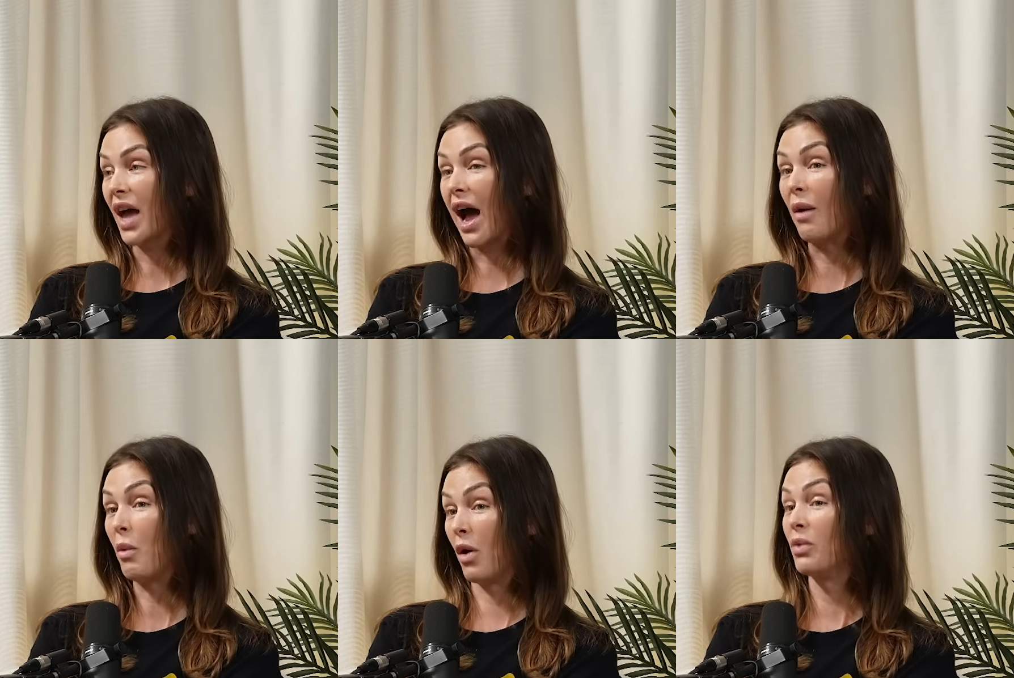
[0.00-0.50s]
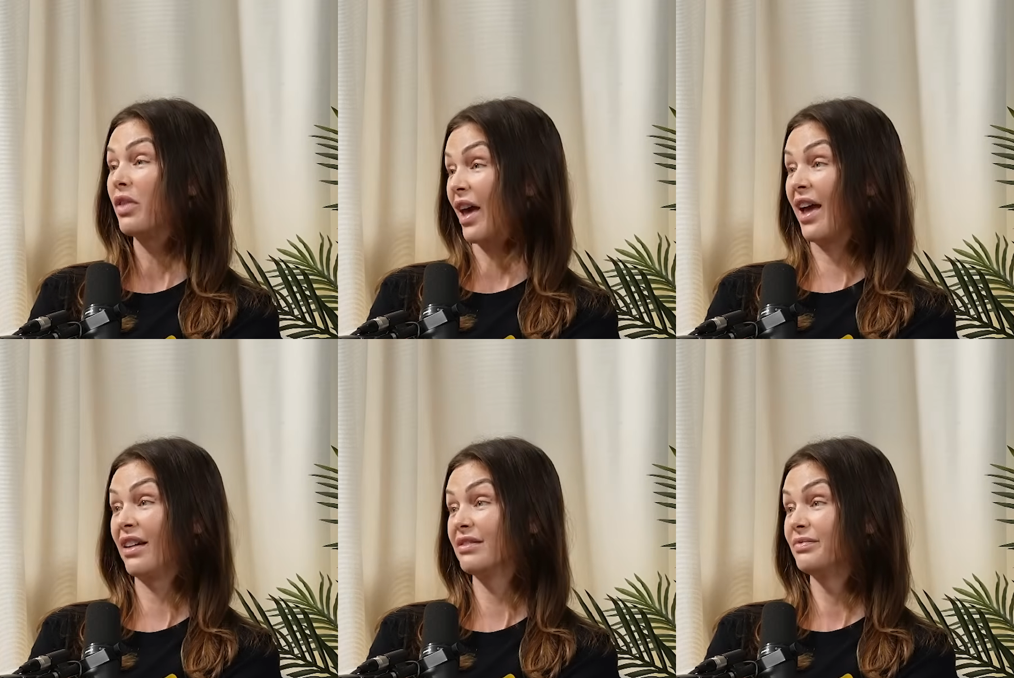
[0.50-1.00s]
I want
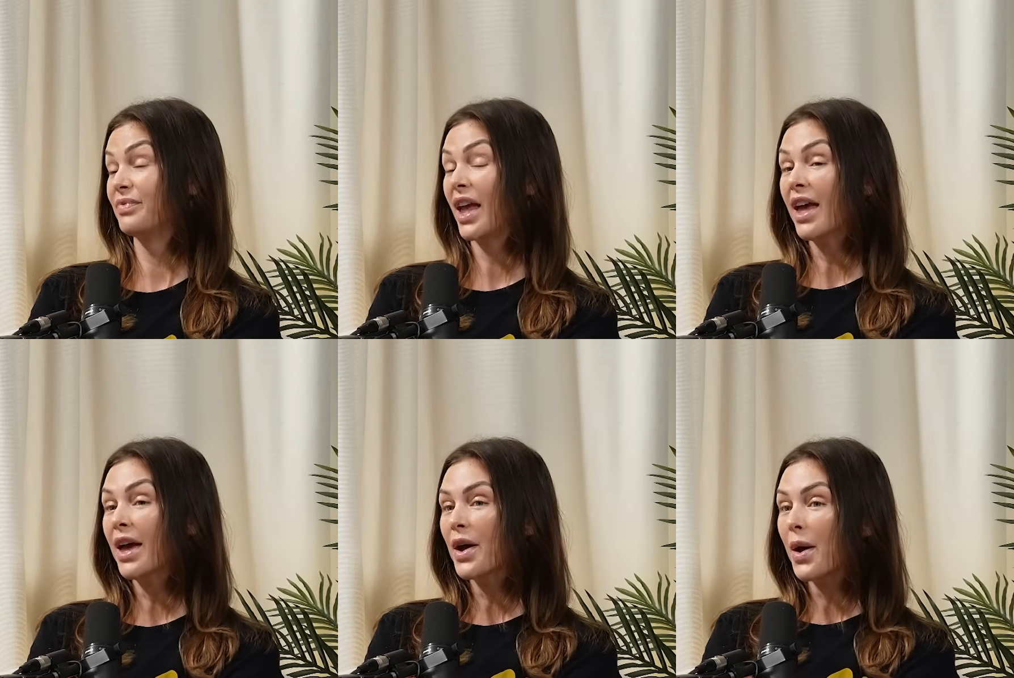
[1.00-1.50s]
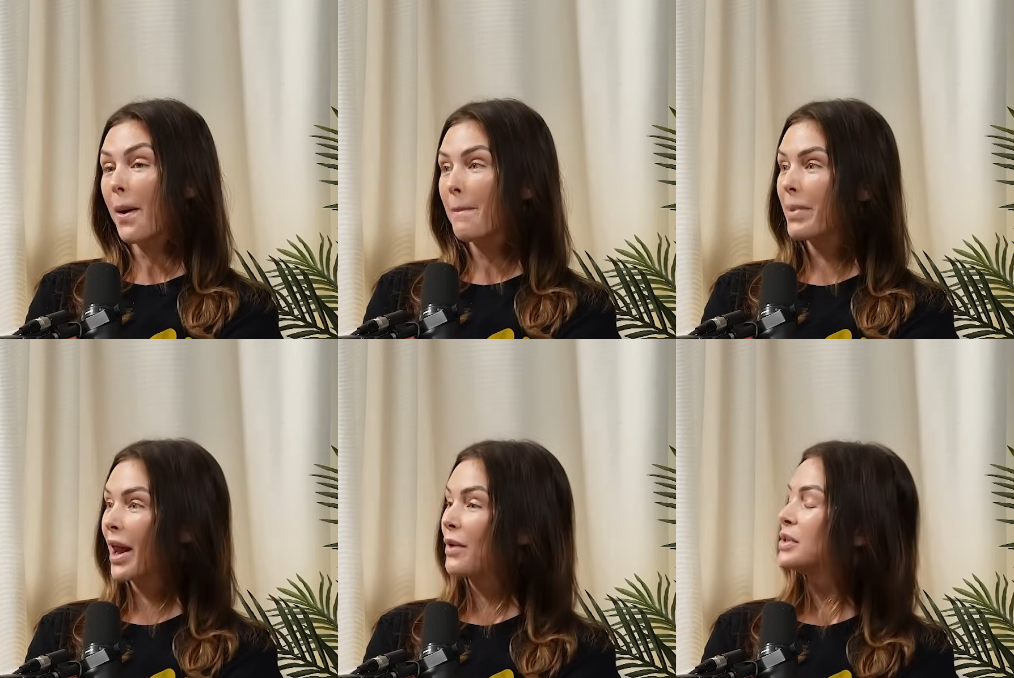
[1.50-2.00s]
that.
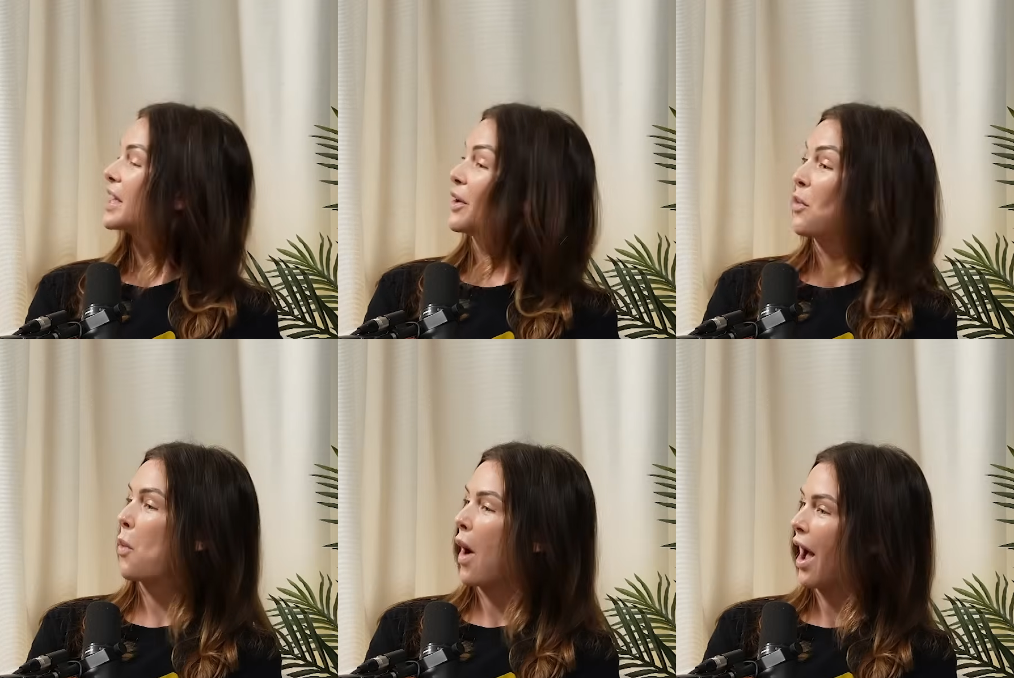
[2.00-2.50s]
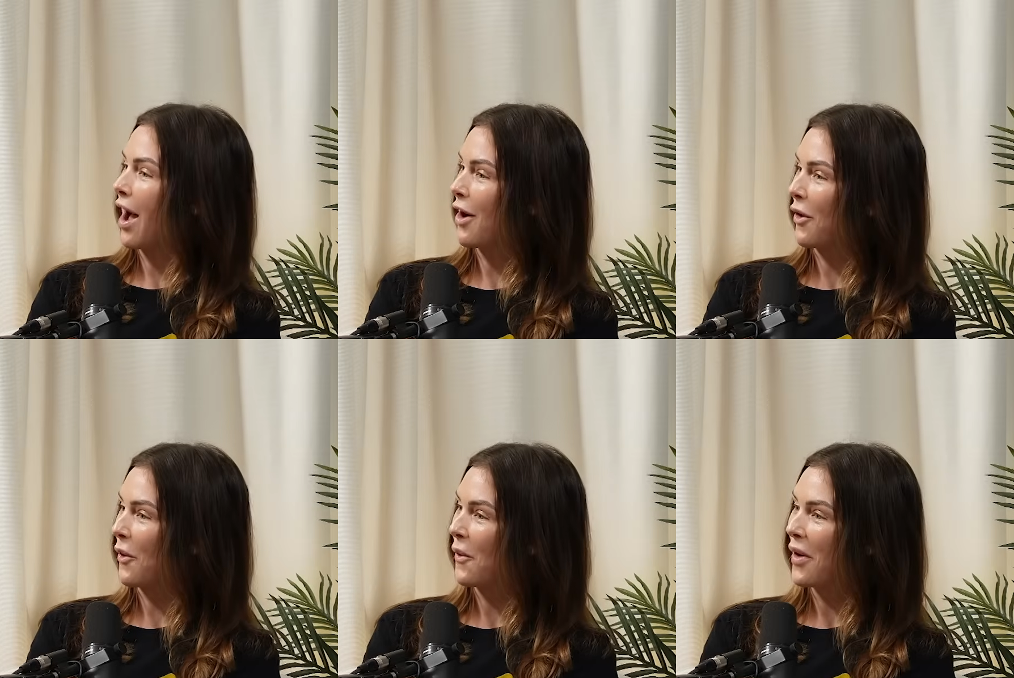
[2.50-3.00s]
But I was like,
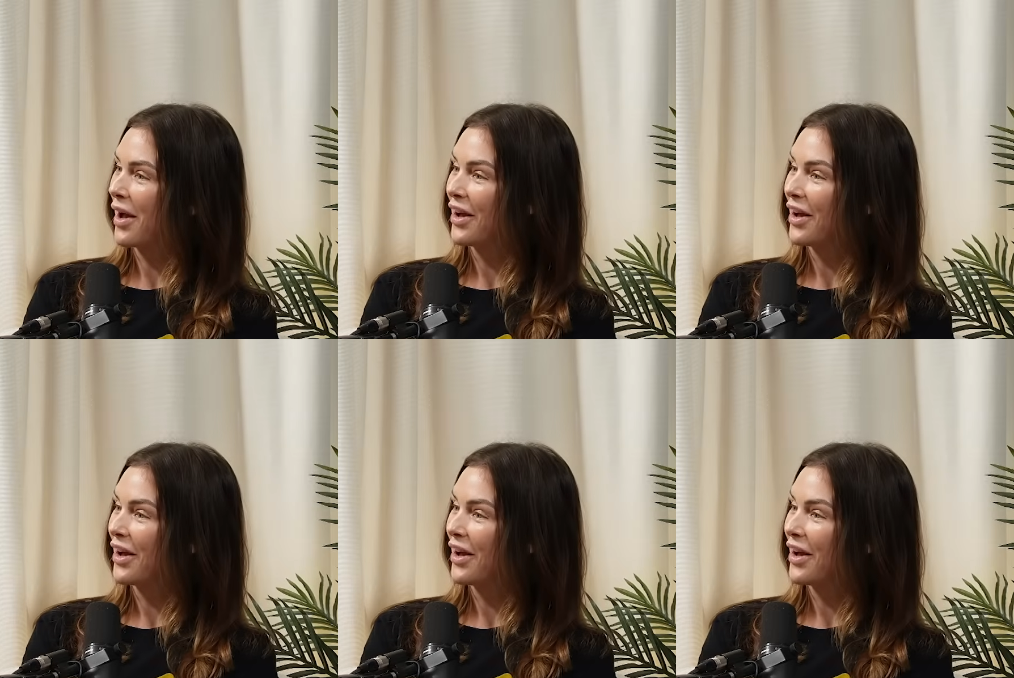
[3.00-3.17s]
wow.